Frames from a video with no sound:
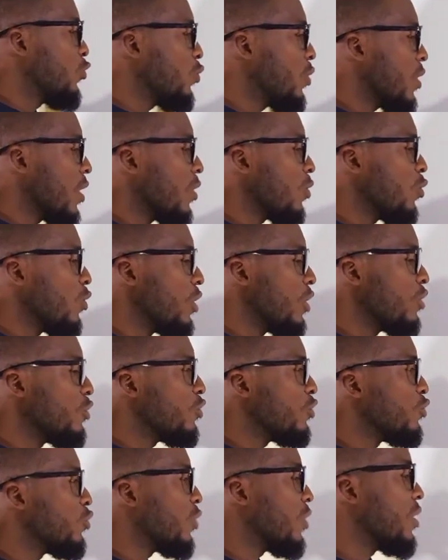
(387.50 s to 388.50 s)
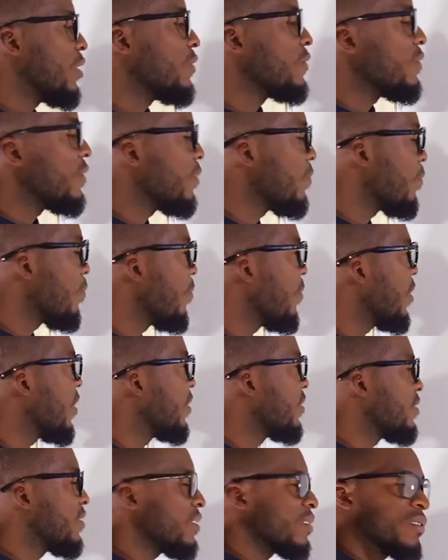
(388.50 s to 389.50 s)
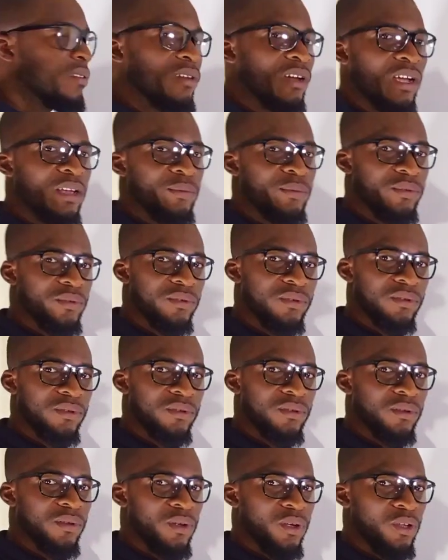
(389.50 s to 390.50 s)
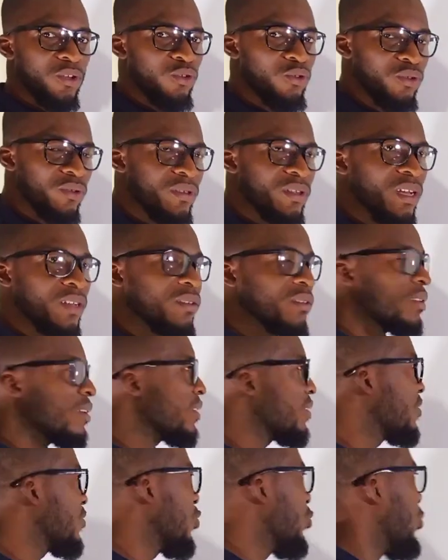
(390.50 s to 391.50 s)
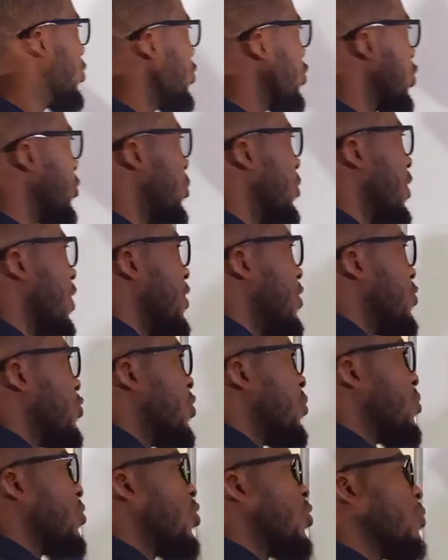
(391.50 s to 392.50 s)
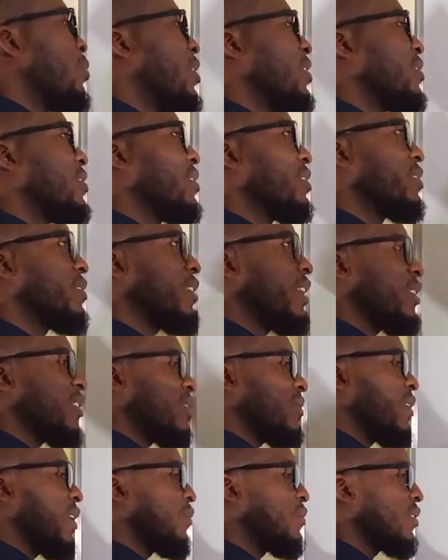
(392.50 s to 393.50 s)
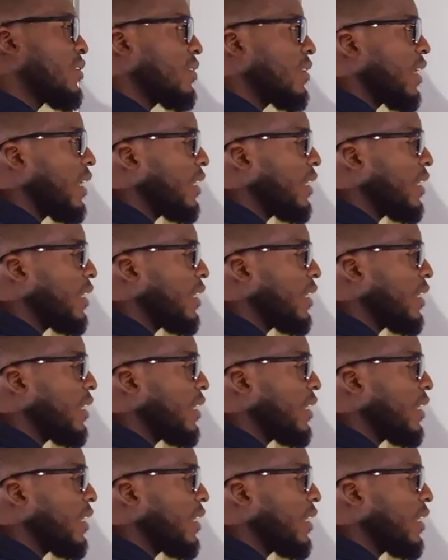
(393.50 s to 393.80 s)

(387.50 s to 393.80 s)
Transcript: 2 can go into 12 six times. Use that 6 to multiply the top number. 6 times 5 is